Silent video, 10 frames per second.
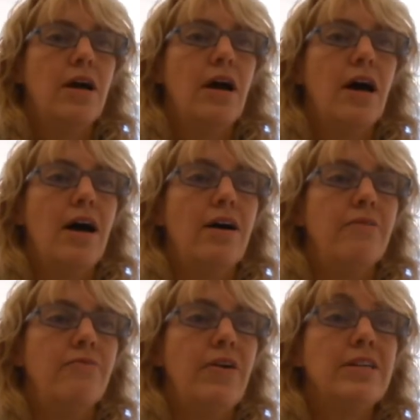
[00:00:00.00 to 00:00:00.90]

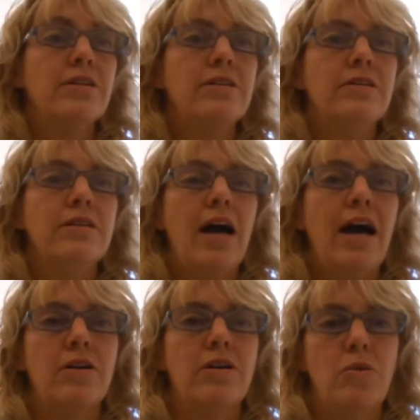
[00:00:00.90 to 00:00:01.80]
Vector, I
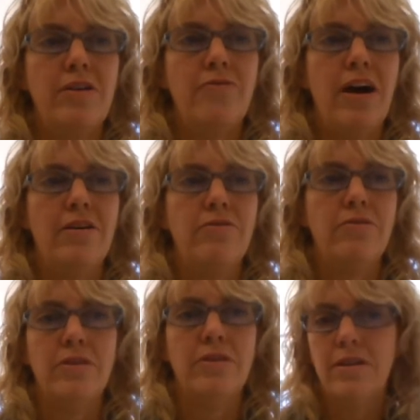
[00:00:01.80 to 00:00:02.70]
go 25
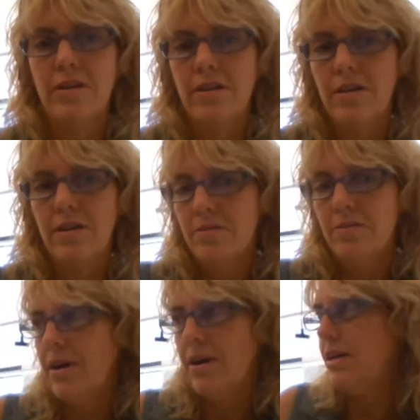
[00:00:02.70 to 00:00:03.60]

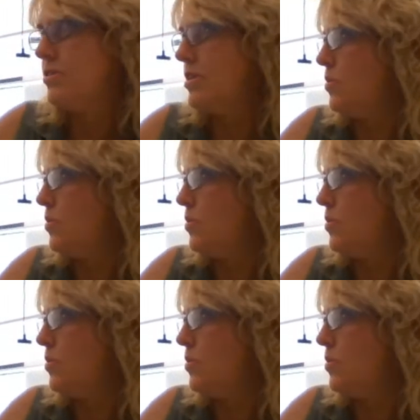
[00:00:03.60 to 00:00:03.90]
miles in